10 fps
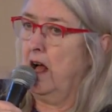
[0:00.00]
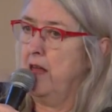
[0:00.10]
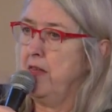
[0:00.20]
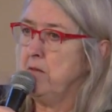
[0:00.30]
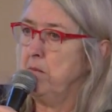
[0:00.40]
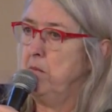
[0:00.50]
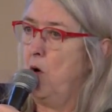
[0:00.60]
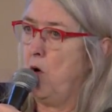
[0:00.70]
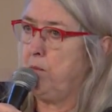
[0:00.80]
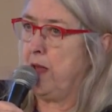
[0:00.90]
I think
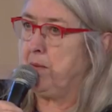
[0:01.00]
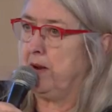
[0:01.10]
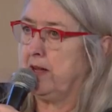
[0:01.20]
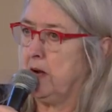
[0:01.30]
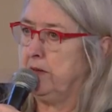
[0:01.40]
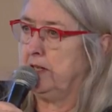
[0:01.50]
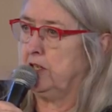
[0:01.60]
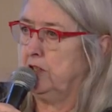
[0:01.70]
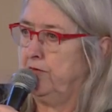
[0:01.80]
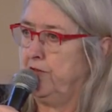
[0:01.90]
more people are coming
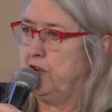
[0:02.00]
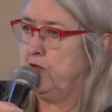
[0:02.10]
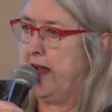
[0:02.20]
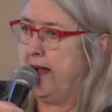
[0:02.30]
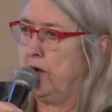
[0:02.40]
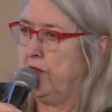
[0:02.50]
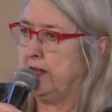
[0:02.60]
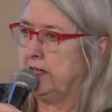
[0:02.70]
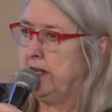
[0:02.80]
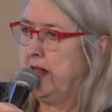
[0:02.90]
to the view now
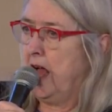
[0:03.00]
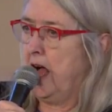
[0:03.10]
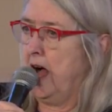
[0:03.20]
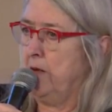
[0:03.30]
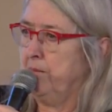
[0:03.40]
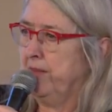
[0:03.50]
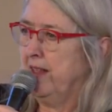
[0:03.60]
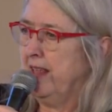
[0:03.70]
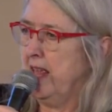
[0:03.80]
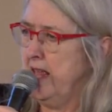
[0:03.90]
that um,
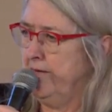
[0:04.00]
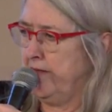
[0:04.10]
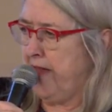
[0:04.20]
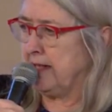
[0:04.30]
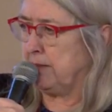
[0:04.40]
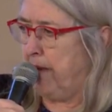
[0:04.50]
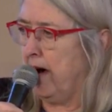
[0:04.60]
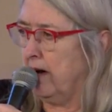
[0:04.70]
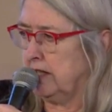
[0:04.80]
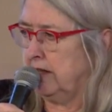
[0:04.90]
even if that's
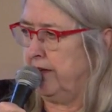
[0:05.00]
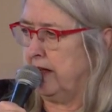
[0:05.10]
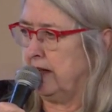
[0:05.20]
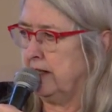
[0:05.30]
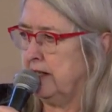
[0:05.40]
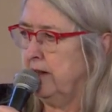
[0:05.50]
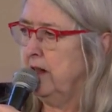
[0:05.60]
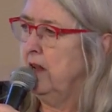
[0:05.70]
part of it,